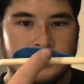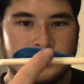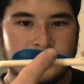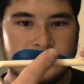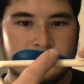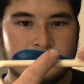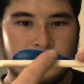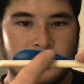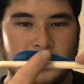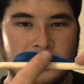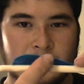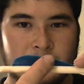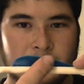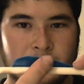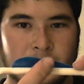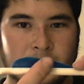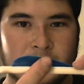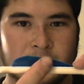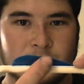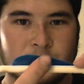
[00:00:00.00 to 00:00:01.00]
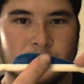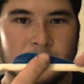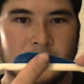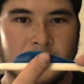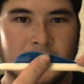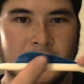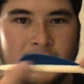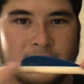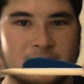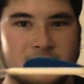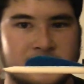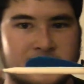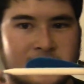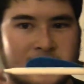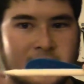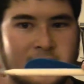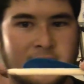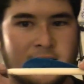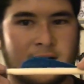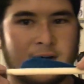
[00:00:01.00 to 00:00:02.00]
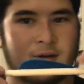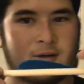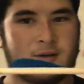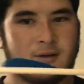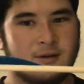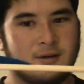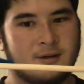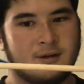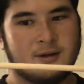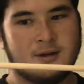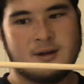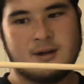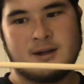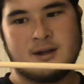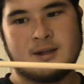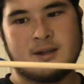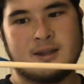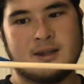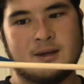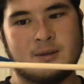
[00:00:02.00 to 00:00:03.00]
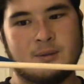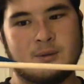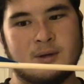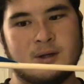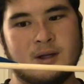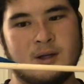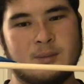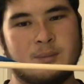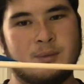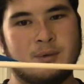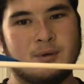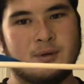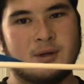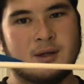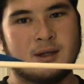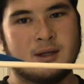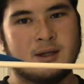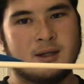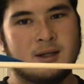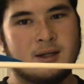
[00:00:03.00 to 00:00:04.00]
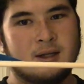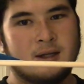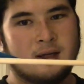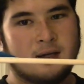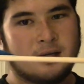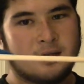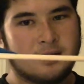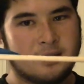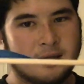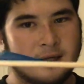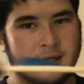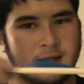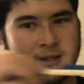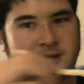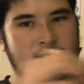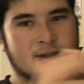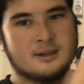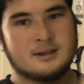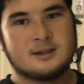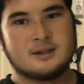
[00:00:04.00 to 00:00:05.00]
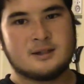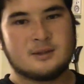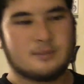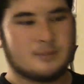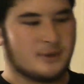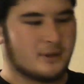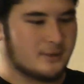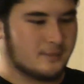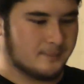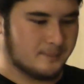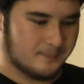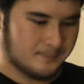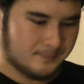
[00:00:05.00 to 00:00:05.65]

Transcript: This bottom part is what catches the air, and that will help you get a nice spin.